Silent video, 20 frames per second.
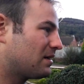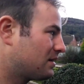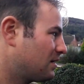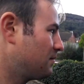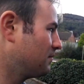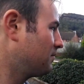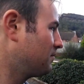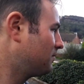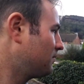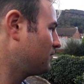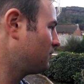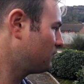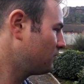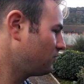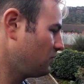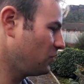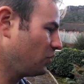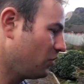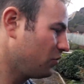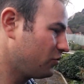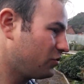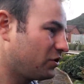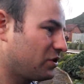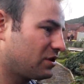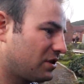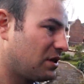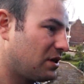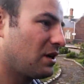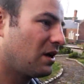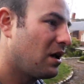them not
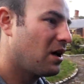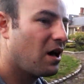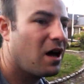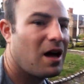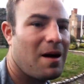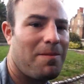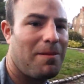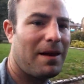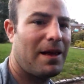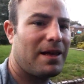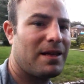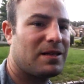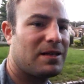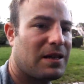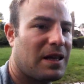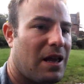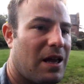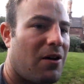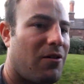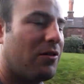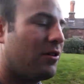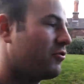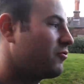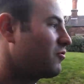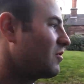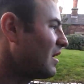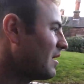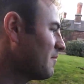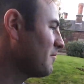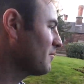just a place to get on the
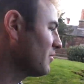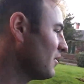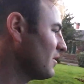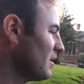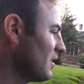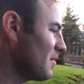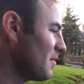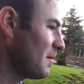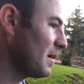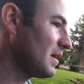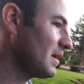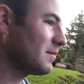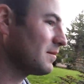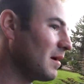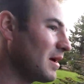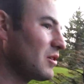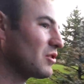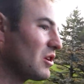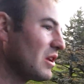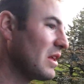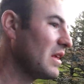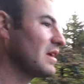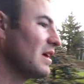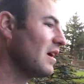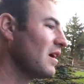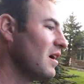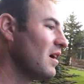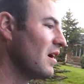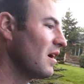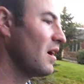train, but, you know, makes them actually
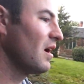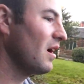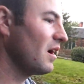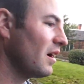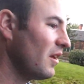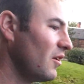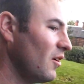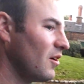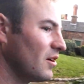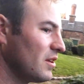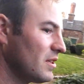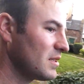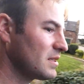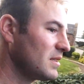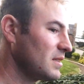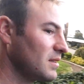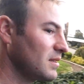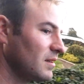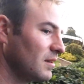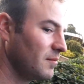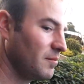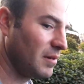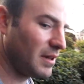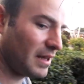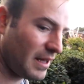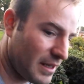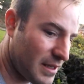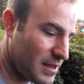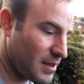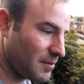a nice
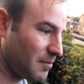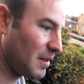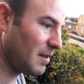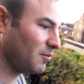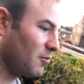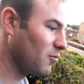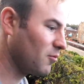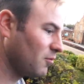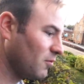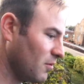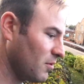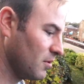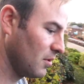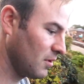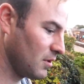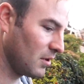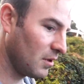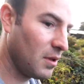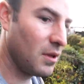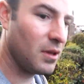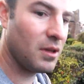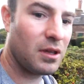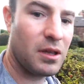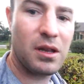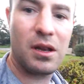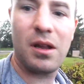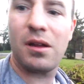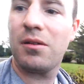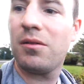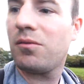place that people,
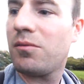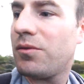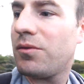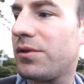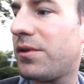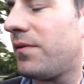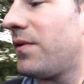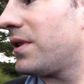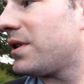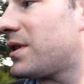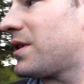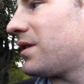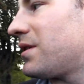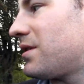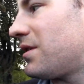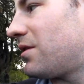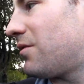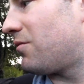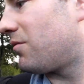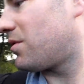you know, want to visit. It's a little